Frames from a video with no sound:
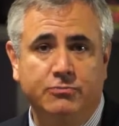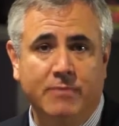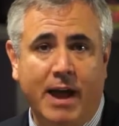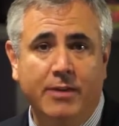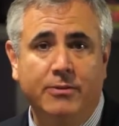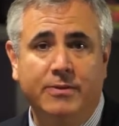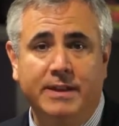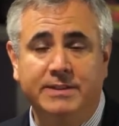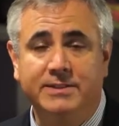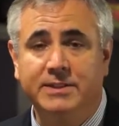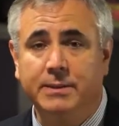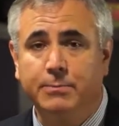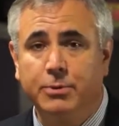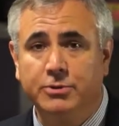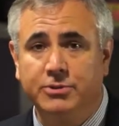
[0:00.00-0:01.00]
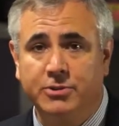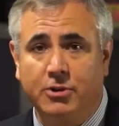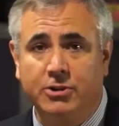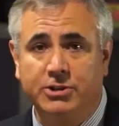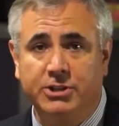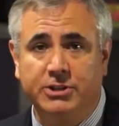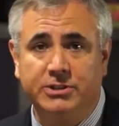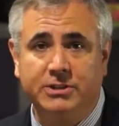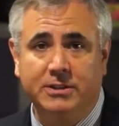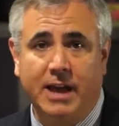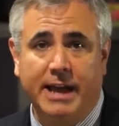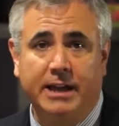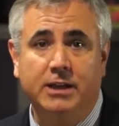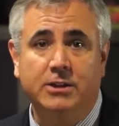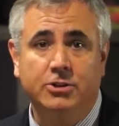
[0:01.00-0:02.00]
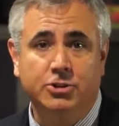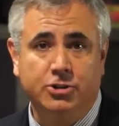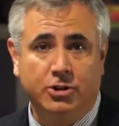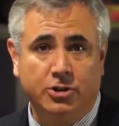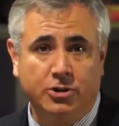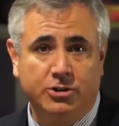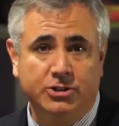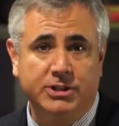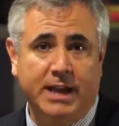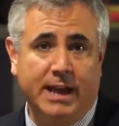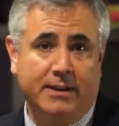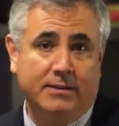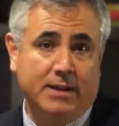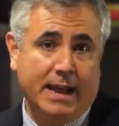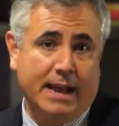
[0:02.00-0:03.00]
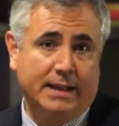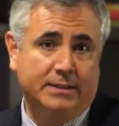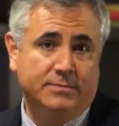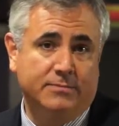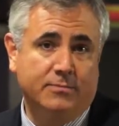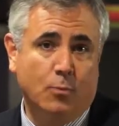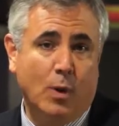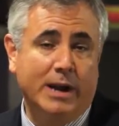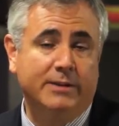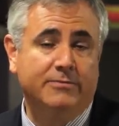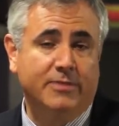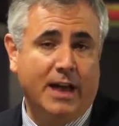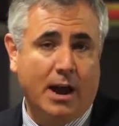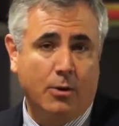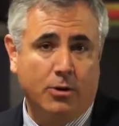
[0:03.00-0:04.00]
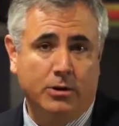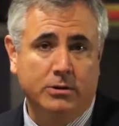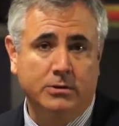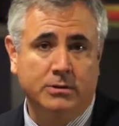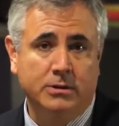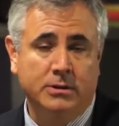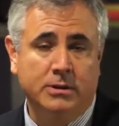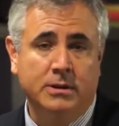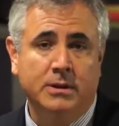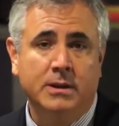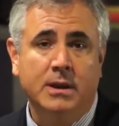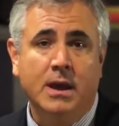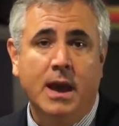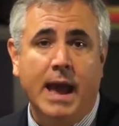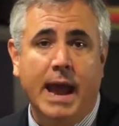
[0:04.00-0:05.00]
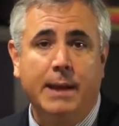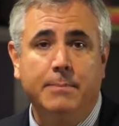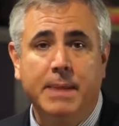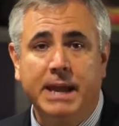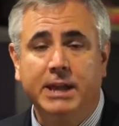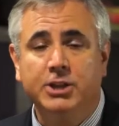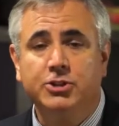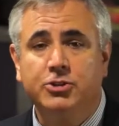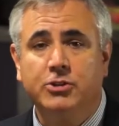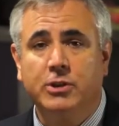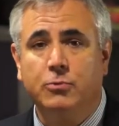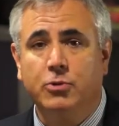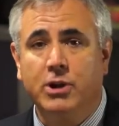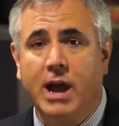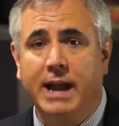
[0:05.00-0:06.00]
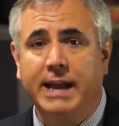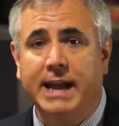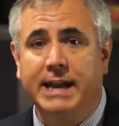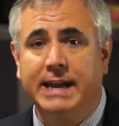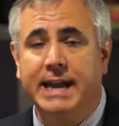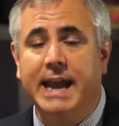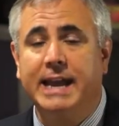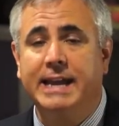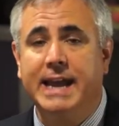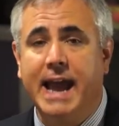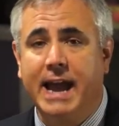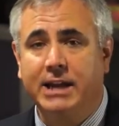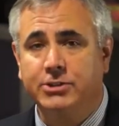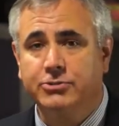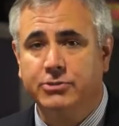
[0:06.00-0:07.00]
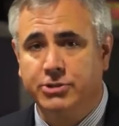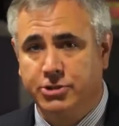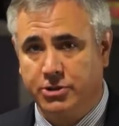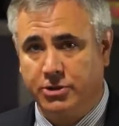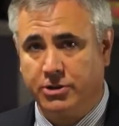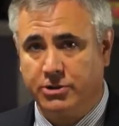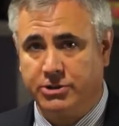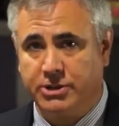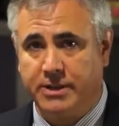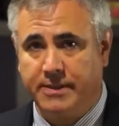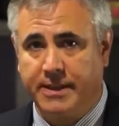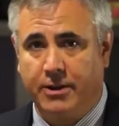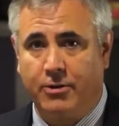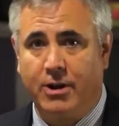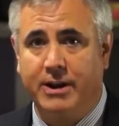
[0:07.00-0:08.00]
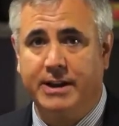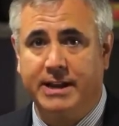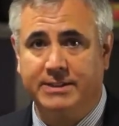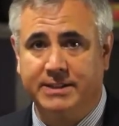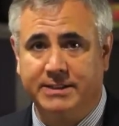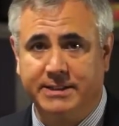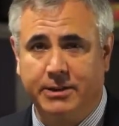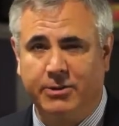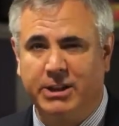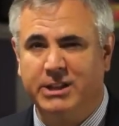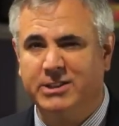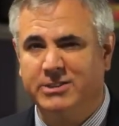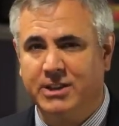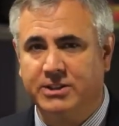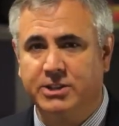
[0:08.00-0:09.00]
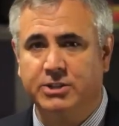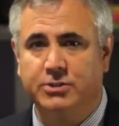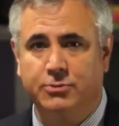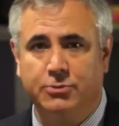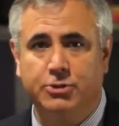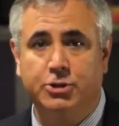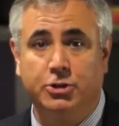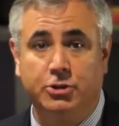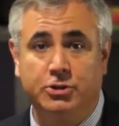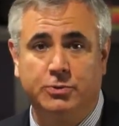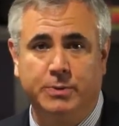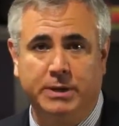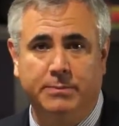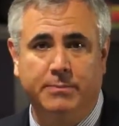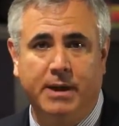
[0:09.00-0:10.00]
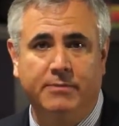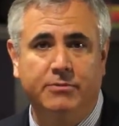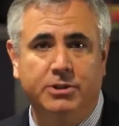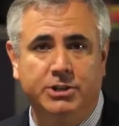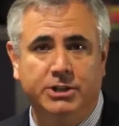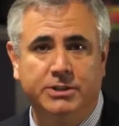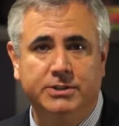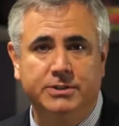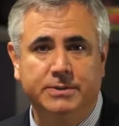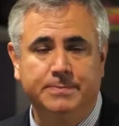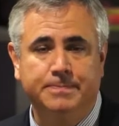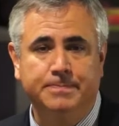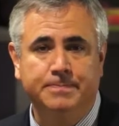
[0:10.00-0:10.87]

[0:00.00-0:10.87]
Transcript: rather than simple starches like sugars and white flour, and making sure that we're not getting any extra sugars that are unnecessary, such as through sugar-sweetened beverages.